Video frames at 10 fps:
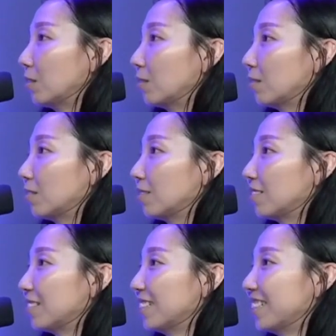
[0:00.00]

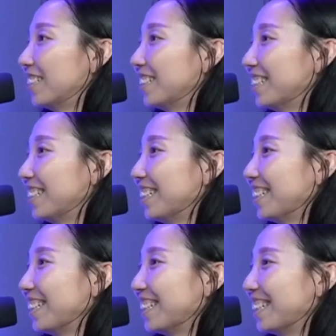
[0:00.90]

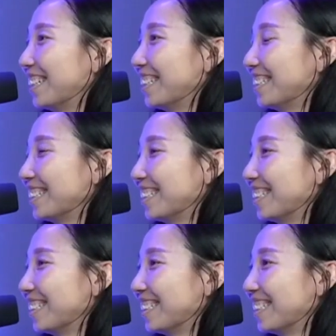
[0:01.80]

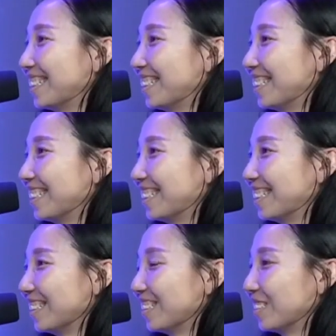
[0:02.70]

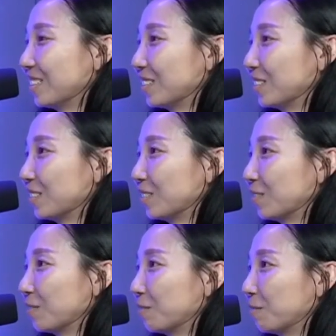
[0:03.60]

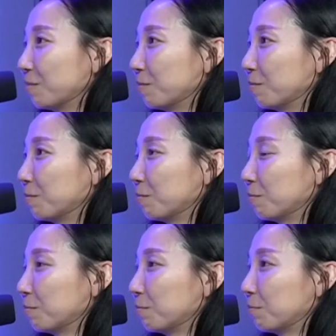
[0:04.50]

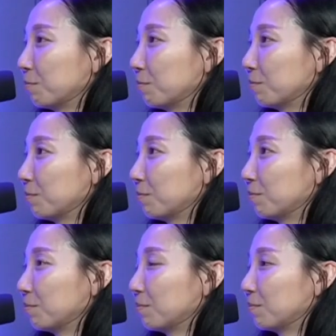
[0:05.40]

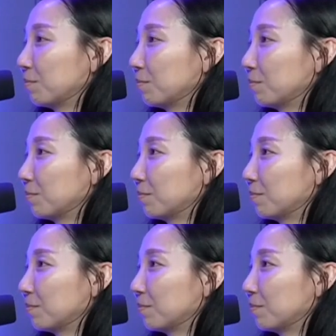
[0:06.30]
[no speech]